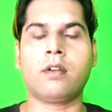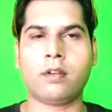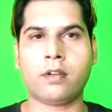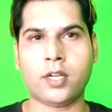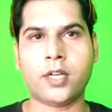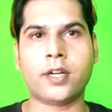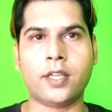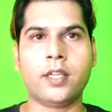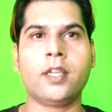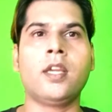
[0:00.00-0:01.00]

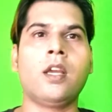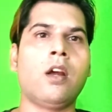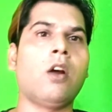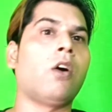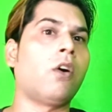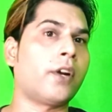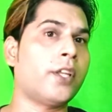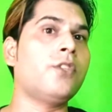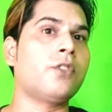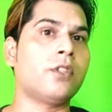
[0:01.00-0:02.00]
country or
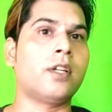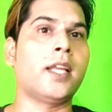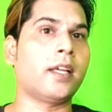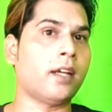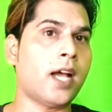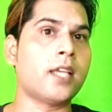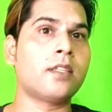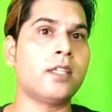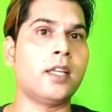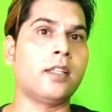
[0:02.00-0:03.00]
region like
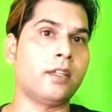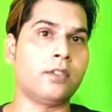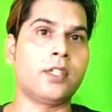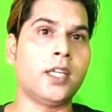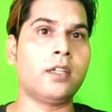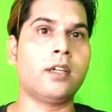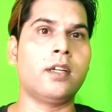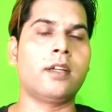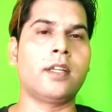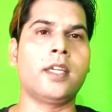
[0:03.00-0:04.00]
ASEAN, there is 10
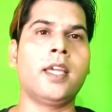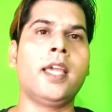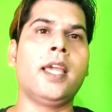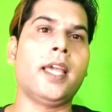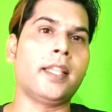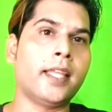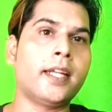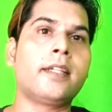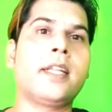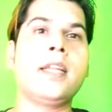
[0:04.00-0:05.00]
country, and
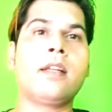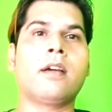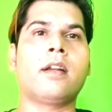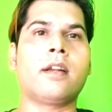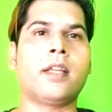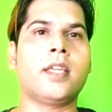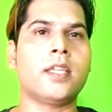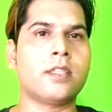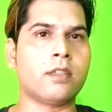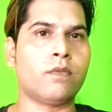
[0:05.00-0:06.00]
that 10 country
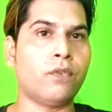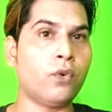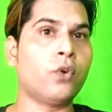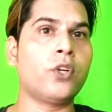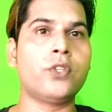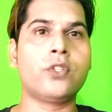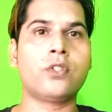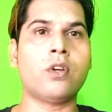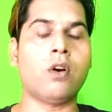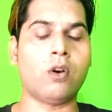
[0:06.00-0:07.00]
is
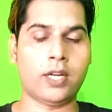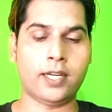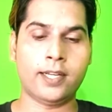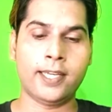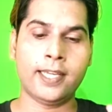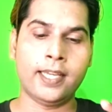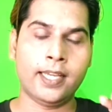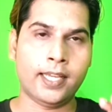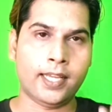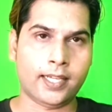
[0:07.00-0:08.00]
focused on
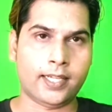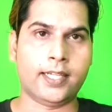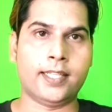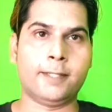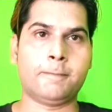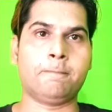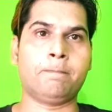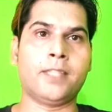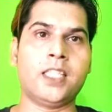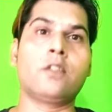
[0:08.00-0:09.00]
uh,
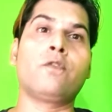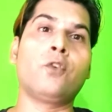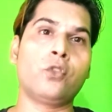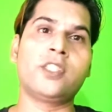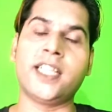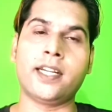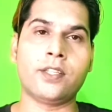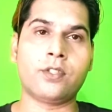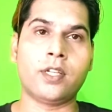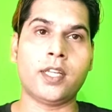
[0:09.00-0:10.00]
this fourth
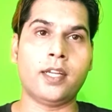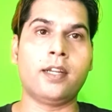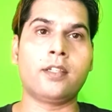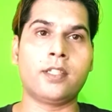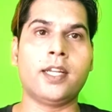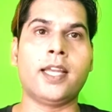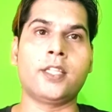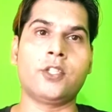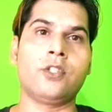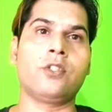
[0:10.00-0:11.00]
generation
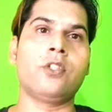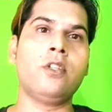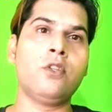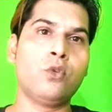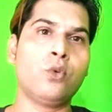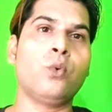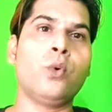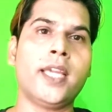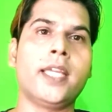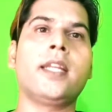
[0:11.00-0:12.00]
industrialization
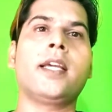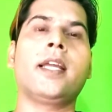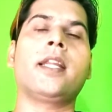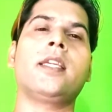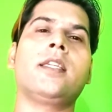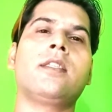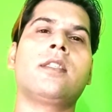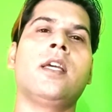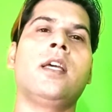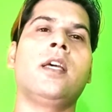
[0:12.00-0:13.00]
to increase
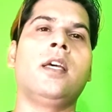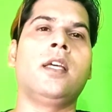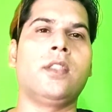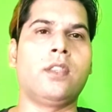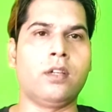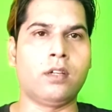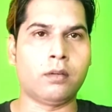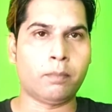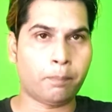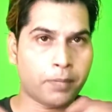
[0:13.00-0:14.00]
the
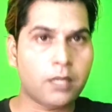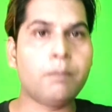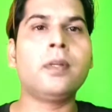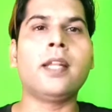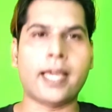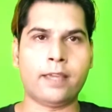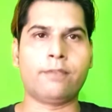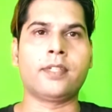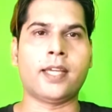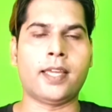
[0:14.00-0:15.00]
people
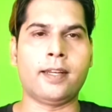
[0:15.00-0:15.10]
lifestyle,